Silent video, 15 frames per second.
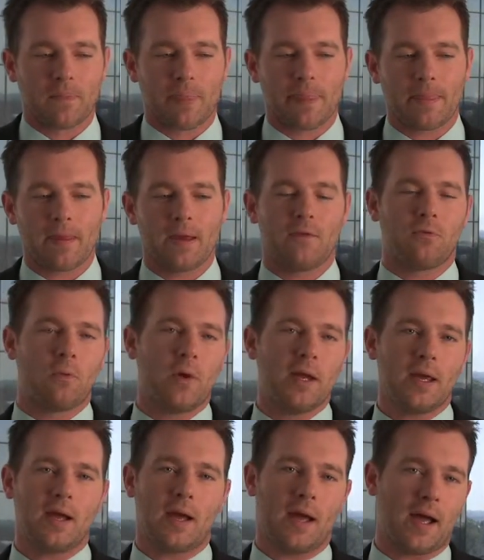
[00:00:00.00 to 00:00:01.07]
if we
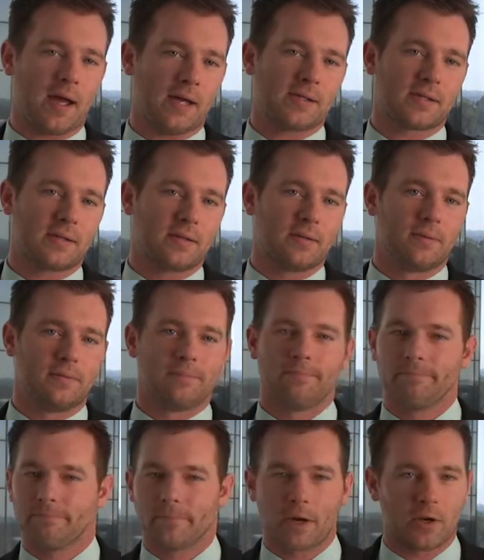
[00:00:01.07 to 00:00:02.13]
ask,
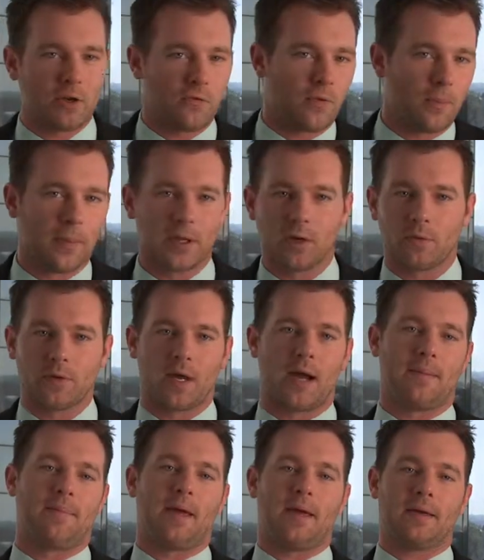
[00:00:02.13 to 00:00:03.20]
are you familiar with
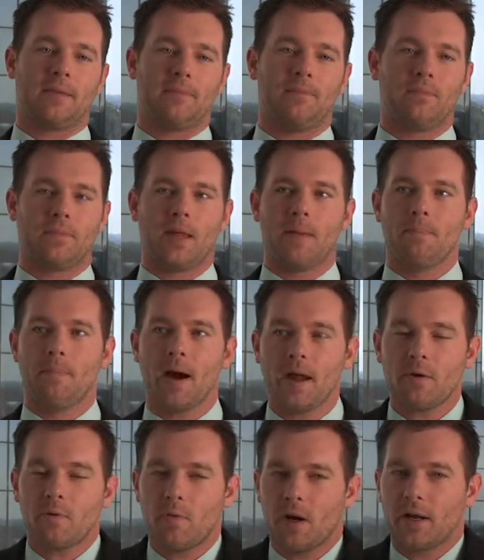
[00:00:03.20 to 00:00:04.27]
iBank? They
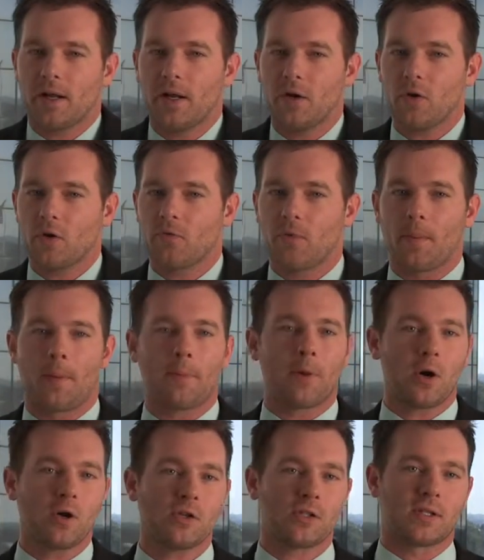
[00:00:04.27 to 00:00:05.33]
might want to hear it from a
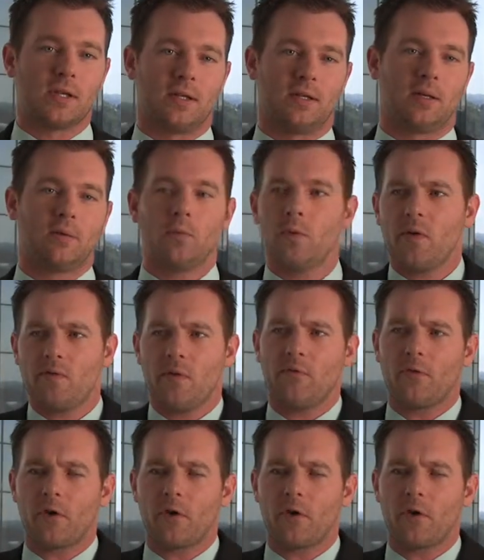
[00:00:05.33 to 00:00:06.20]
person. And we've been very